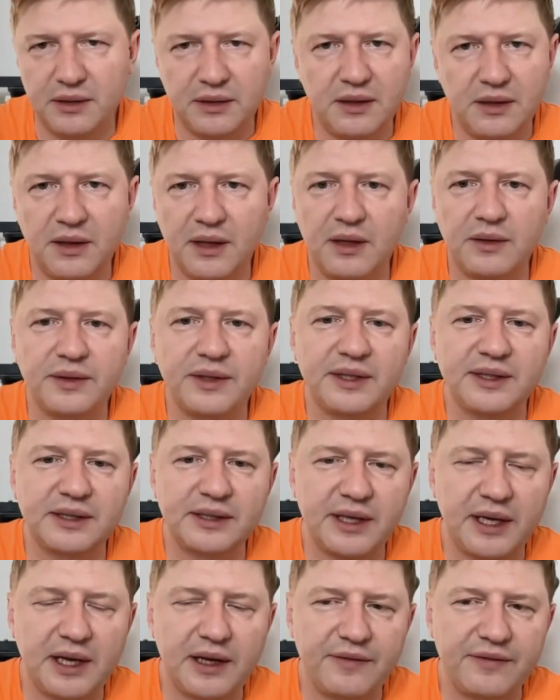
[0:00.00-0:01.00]
Cloudy
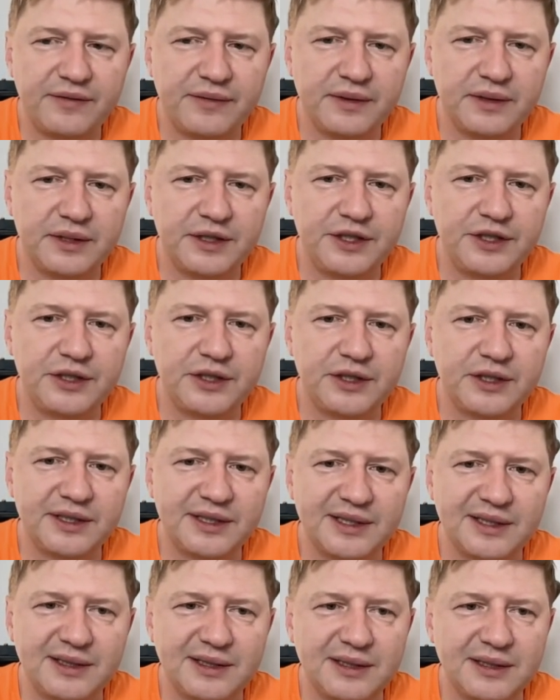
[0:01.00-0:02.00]
itself here
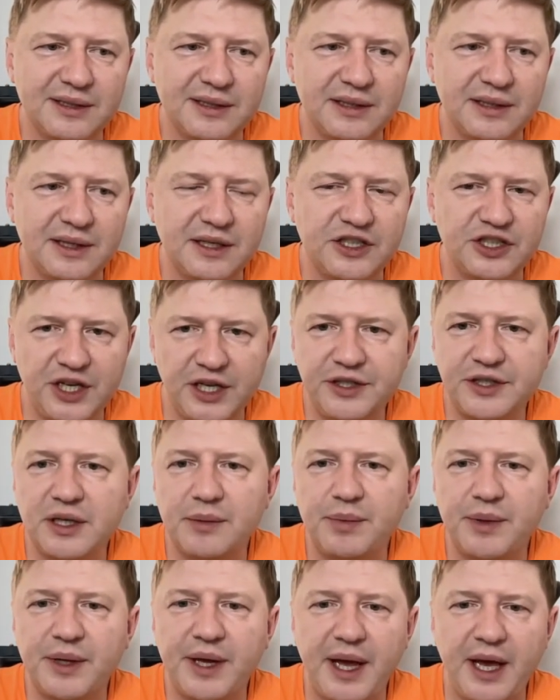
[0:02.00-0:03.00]
is an agentic
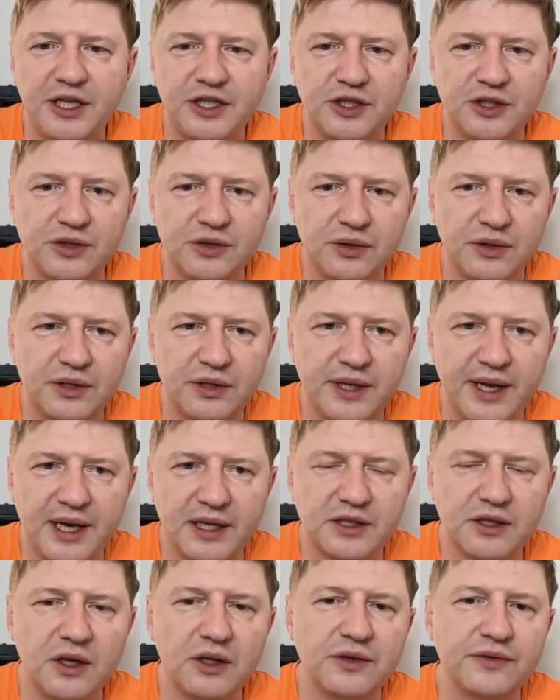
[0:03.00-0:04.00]
application, so it
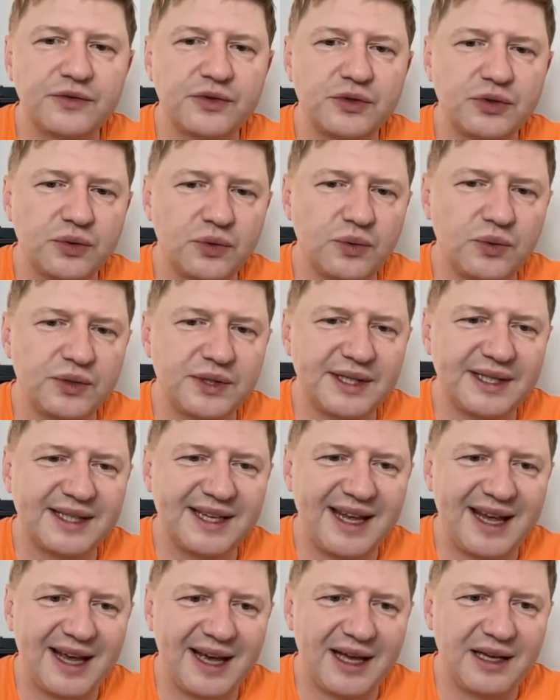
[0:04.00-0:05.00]
has a lot of tools,
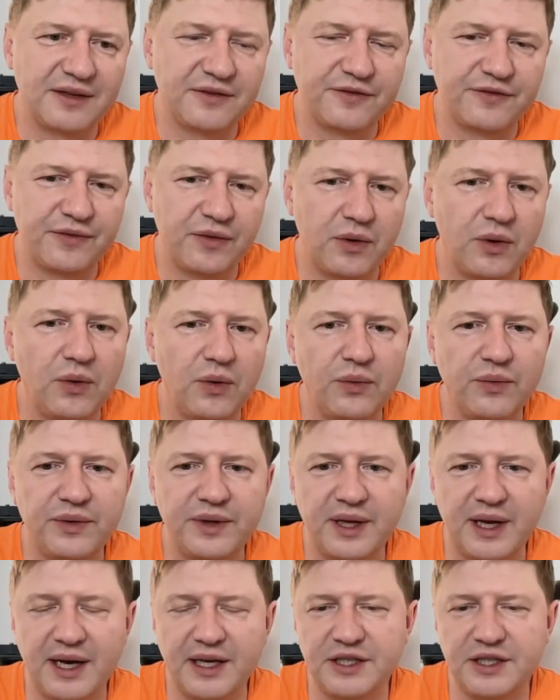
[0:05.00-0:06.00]
it can follow
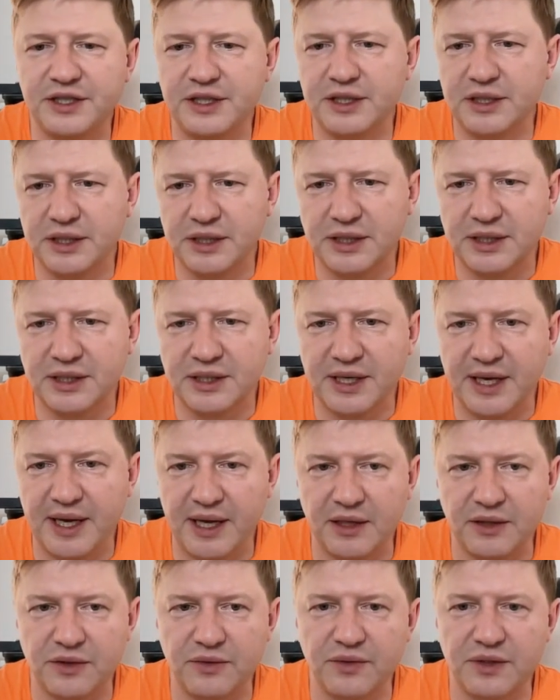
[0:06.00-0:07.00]
the ideas, it
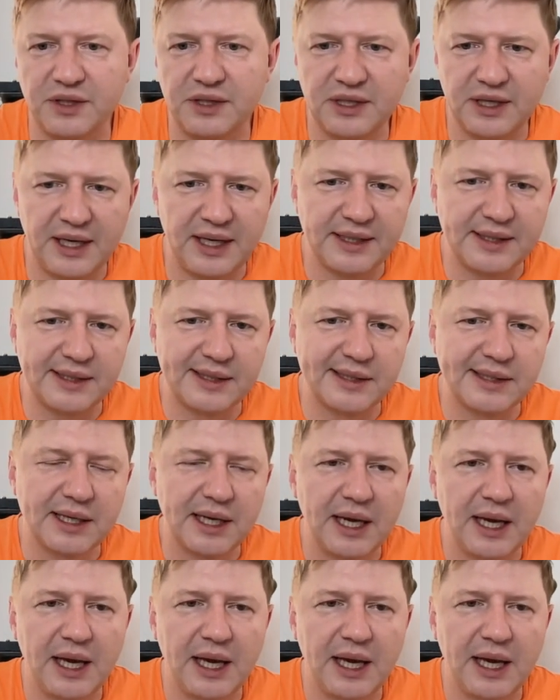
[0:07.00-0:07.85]
can do the tasks.